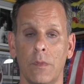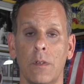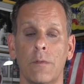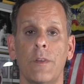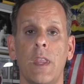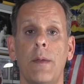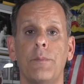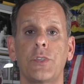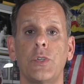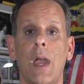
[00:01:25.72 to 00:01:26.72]
for
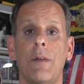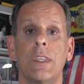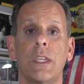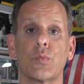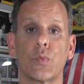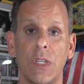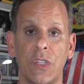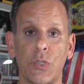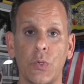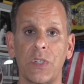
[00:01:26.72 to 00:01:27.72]
them to have the
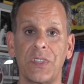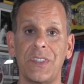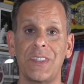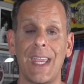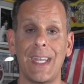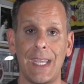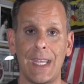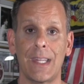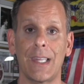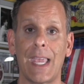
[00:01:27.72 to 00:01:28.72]
resources they
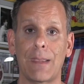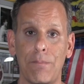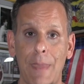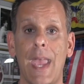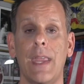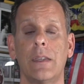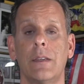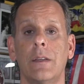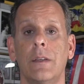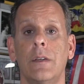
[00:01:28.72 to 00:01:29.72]
needed like men
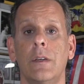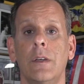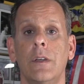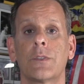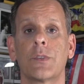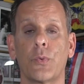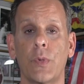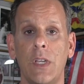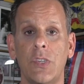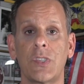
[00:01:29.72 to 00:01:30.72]
to
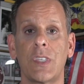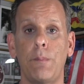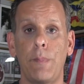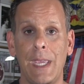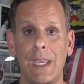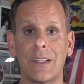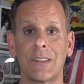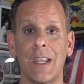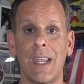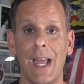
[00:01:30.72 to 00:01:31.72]
reach the
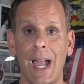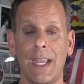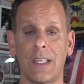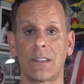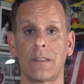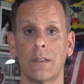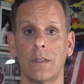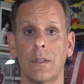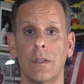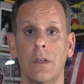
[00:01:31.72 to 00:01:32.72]
peaks and heights
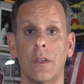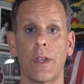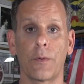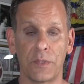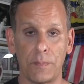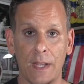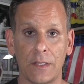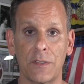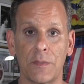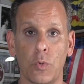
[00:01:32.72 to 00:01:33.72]
of their
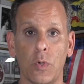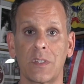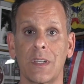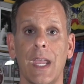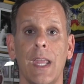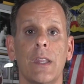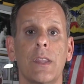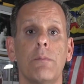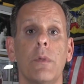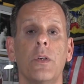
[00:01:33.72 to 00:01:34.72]
respective sports and get
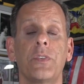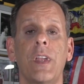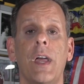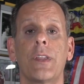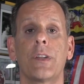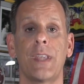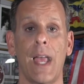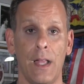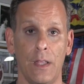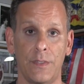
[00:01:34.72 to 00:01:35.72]
the most out of their
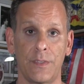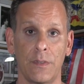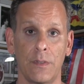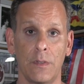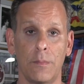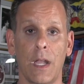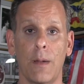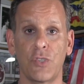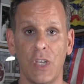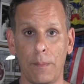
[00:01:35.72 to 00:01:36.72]
talents to
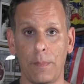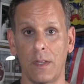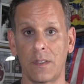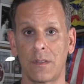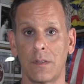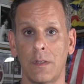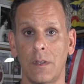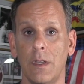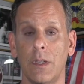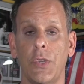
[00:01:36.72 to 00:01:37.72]
become champions.
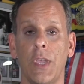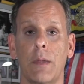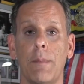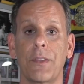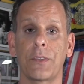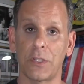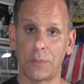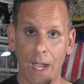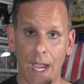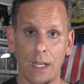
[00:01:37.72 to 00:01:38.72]
You think about those
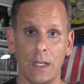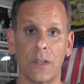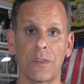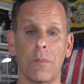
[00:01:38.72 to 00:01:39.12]
pioneers, the